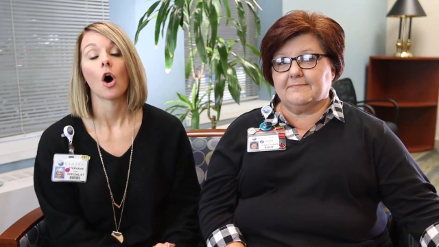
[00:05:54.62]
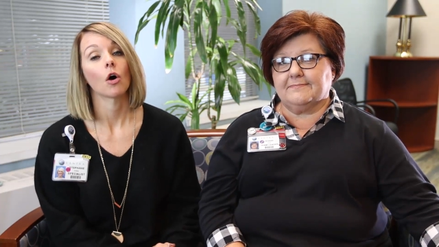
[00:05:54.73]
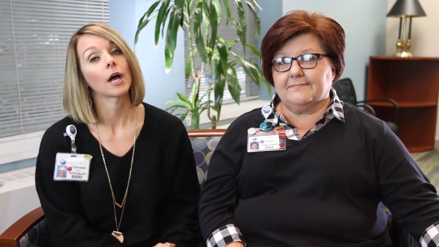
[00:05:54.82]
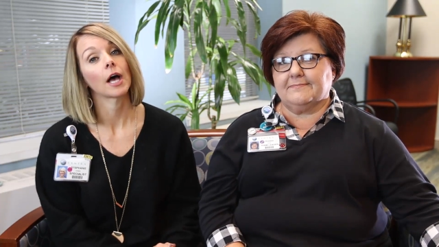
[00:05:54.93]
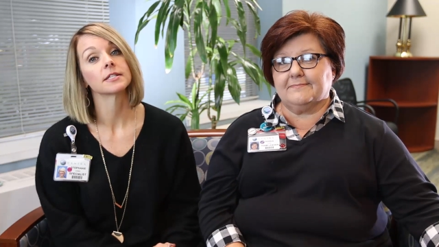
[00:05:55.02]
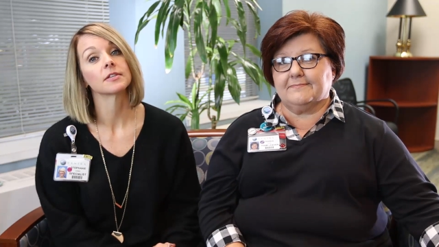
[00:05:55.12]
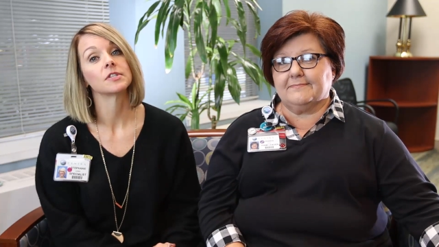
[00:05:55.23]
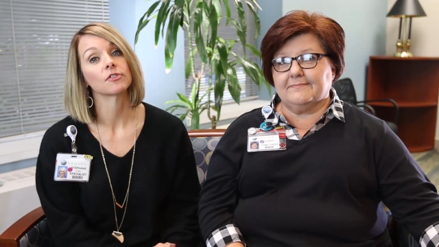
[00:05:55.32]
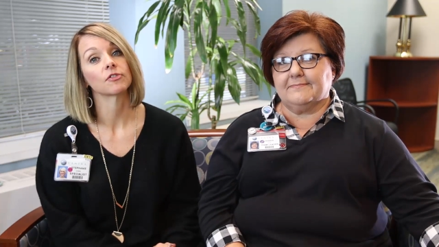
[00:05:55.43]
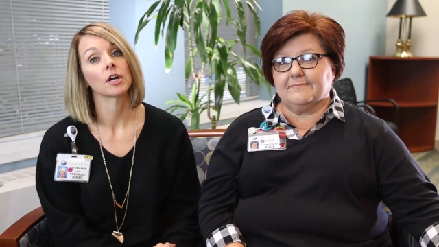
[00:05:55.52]
Speaker 1: all kinds
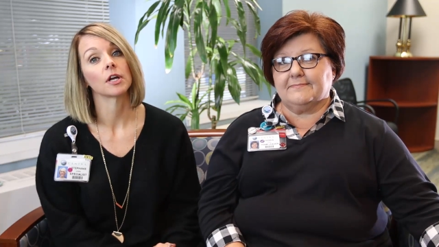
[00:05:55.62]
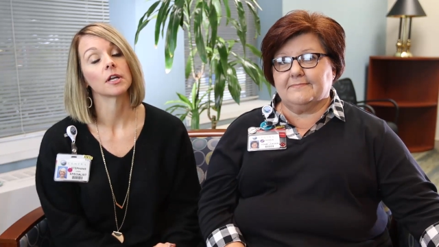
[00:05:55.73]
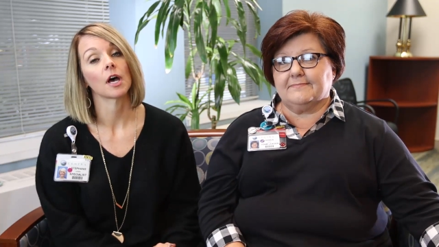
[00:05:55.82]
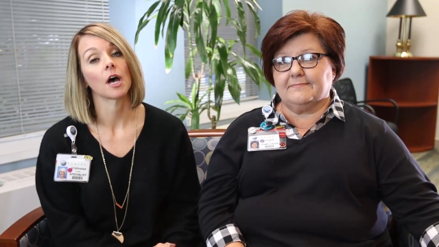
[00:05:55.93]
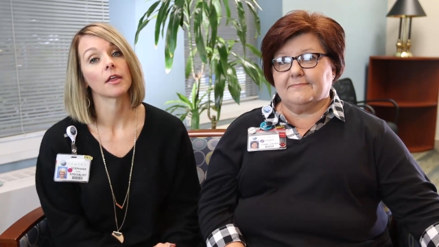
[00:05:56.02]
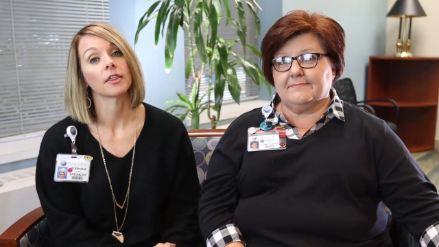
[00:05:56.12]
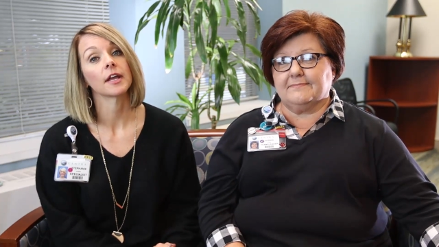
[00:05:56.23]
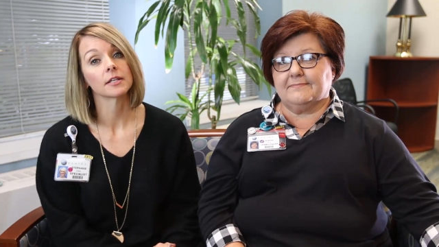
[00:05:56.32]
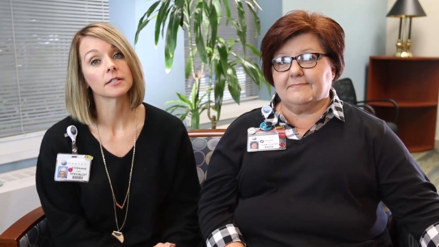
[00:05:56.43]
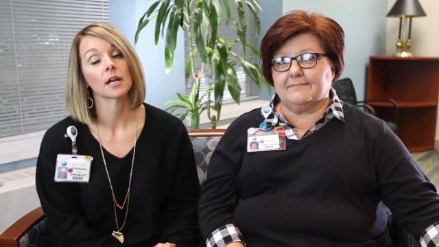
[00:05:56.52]
of different uh,
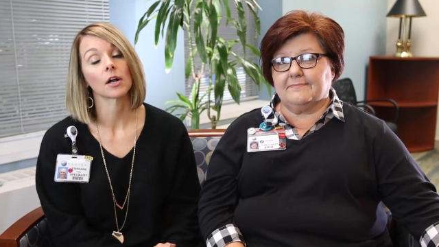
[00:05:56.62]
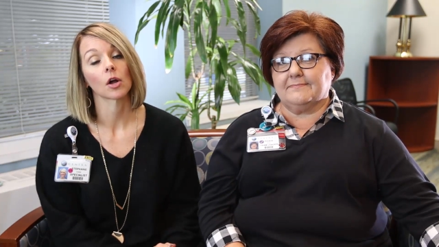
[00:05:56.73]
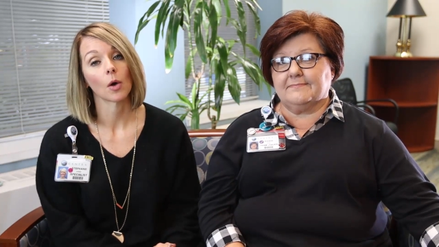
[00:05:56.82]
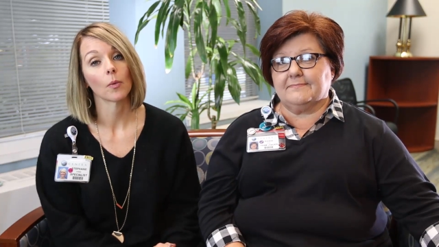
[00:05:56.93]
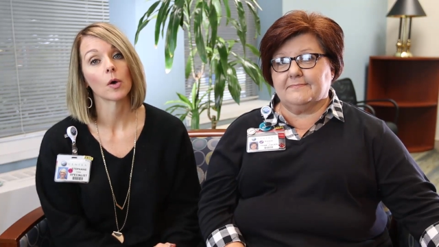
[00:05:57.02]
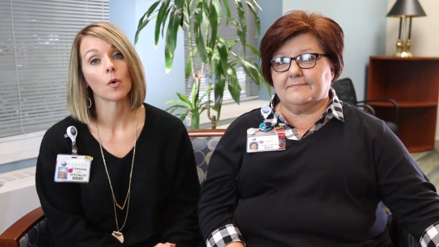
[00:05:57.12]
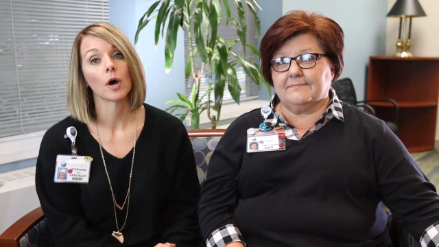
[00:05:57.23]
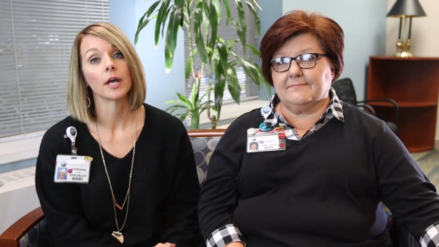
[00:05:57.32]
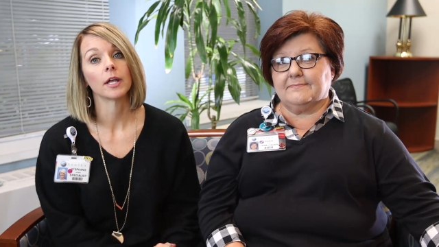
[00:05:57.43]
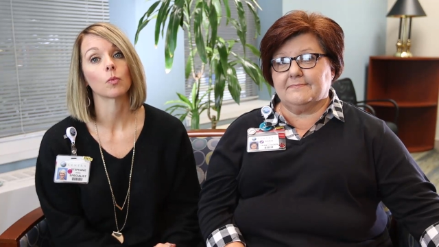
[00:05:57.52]
things that are going
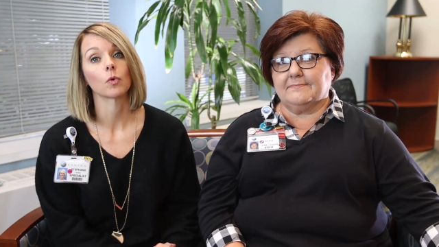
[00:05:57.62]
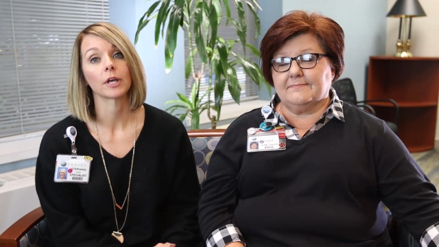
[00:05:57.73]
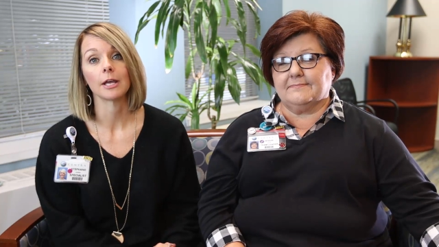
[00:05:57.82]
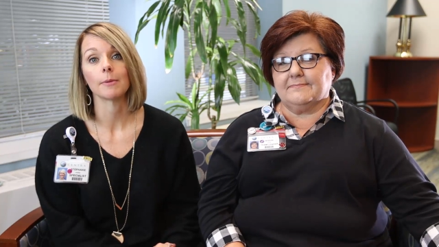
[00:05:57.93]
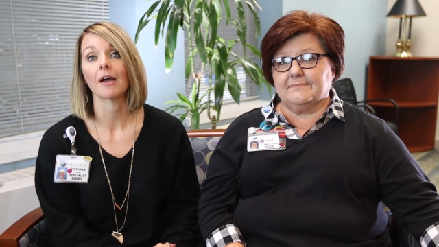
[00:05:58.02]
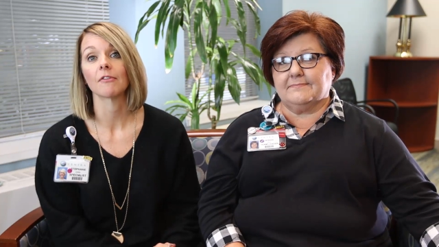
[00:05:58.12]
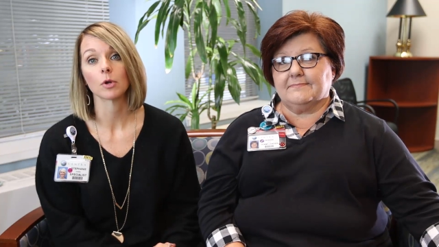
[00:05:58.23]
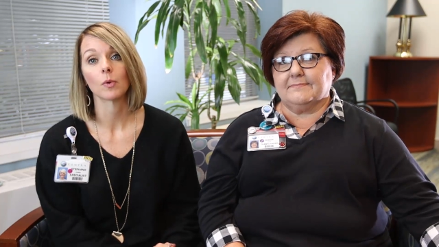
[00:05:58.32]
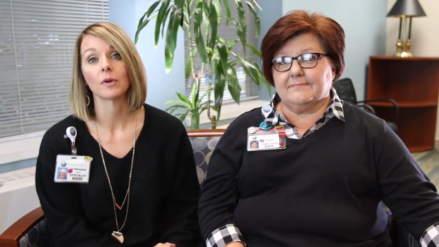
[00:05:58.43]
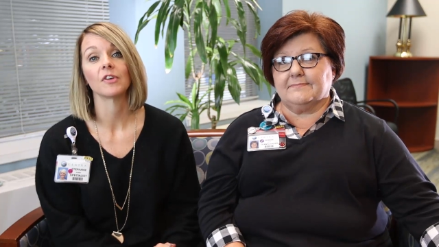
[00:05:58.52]
on will keep
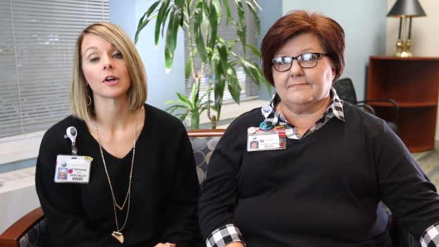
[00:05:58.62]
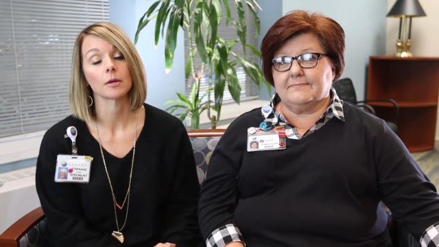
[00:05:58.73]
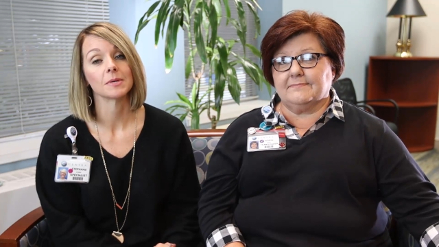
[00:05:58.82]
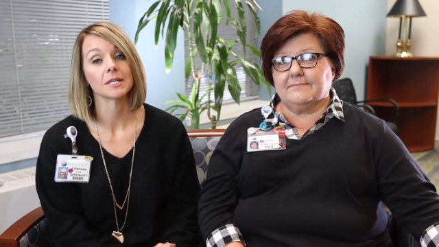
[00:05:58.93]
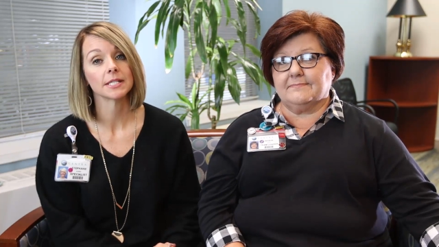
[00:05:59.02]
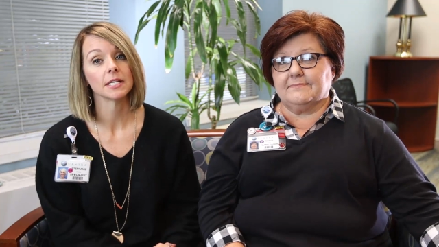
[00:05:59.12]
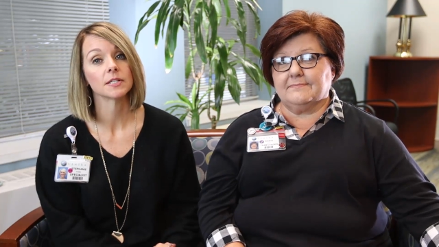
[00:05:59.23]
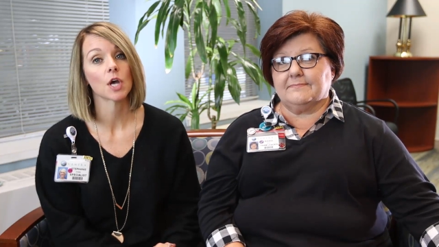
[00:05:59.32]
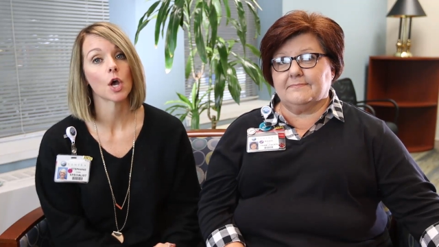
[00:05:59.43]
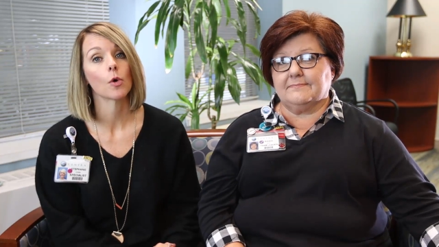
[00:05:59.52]
everyone very busy.
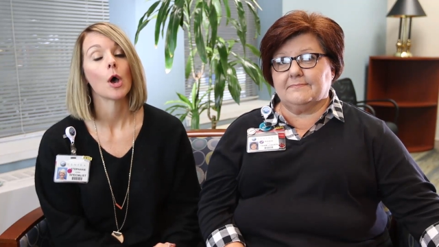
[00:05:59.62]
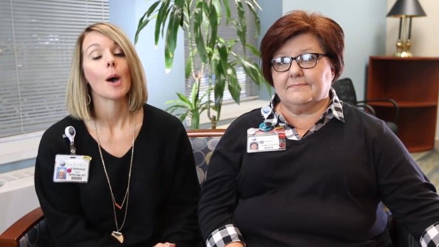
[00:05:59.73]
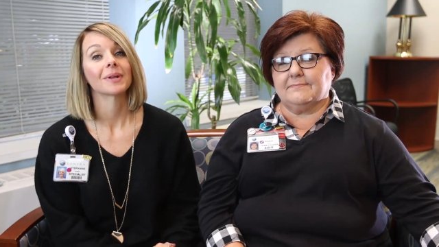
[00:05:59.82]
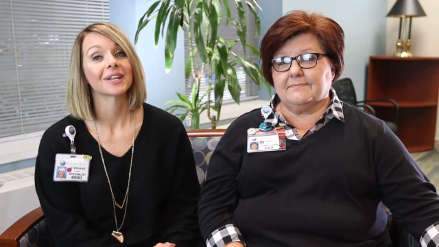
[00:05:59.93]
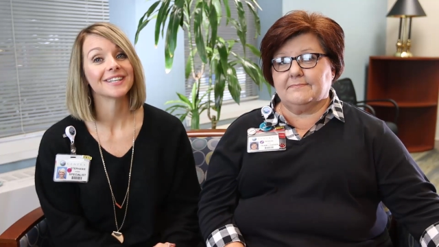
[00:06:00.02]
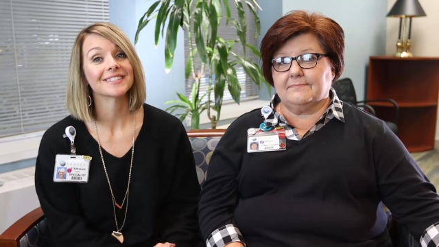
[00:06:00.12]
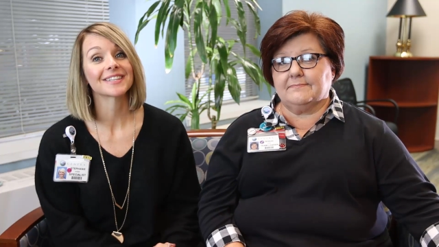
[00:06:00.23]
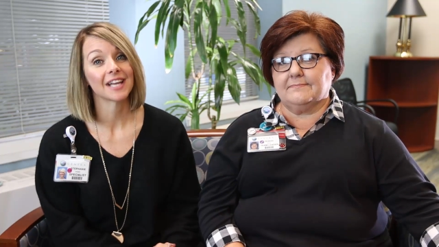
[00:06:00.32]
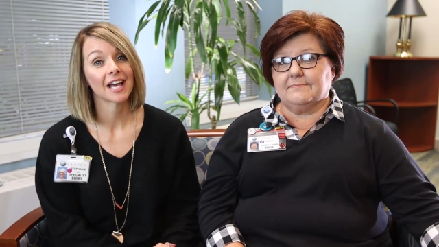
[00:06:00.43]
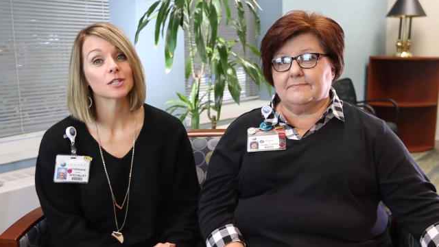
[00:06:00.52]
So please
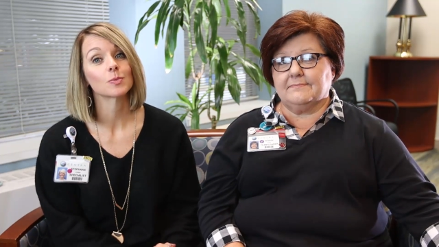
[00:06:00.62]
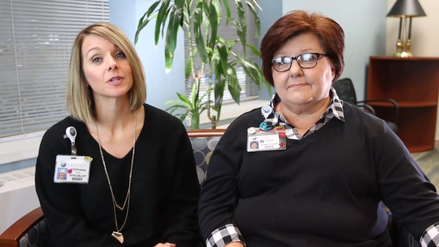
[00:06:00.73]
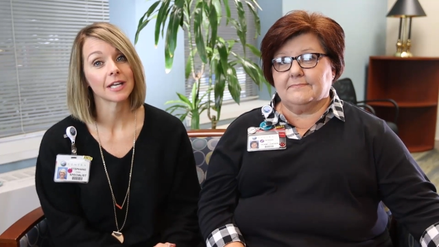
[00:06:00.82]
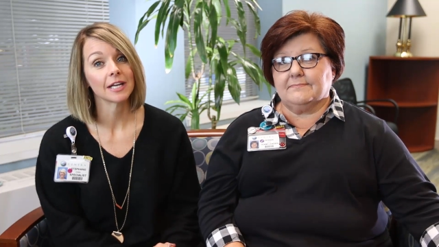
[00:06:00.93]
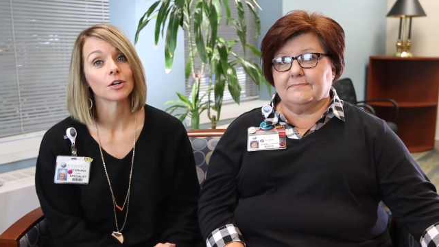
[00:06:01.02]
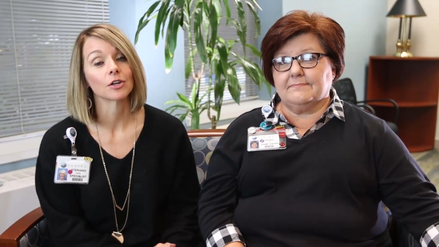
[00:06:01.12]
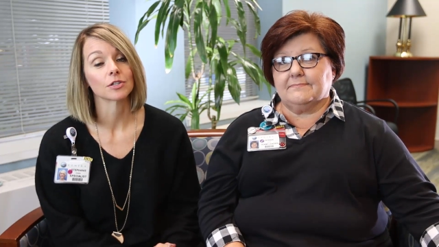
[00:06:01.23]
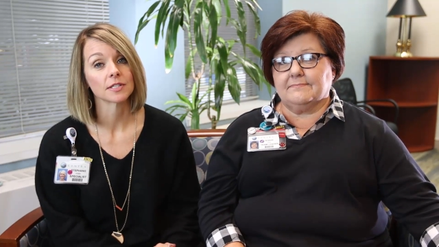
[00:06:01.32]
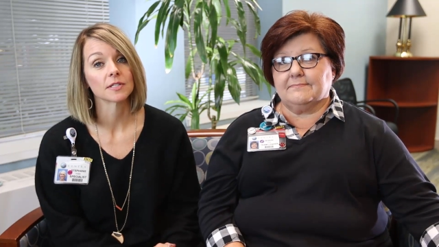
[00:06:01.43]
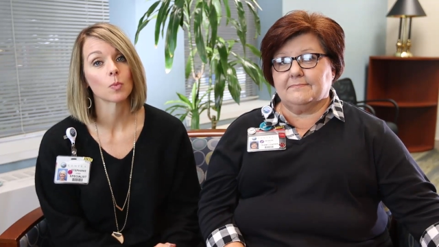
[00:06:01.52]
connect with
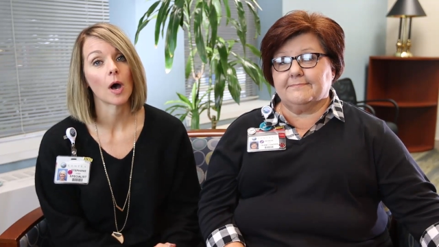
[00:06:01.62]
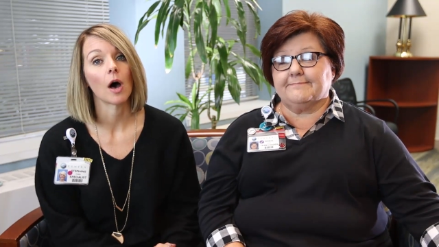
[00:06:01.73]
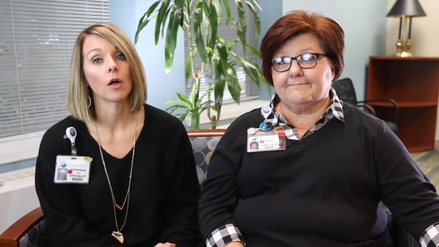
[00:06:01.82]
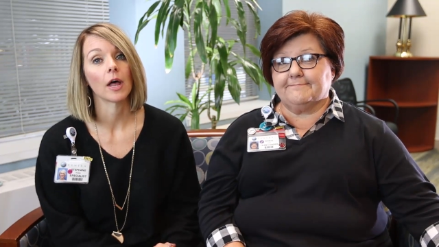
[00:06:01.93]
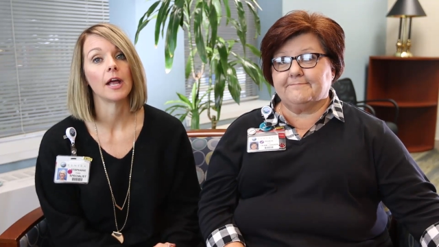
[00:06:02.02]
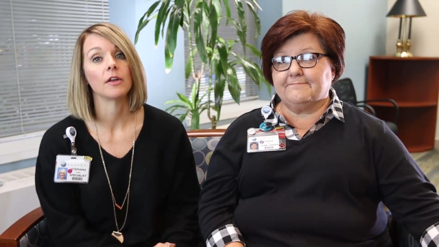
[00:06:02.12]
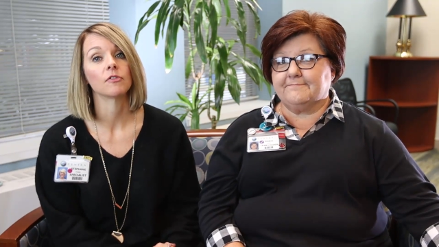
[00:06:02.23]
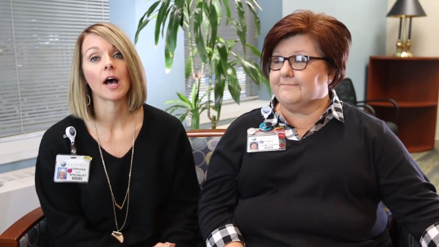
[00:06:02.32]
leaders as well and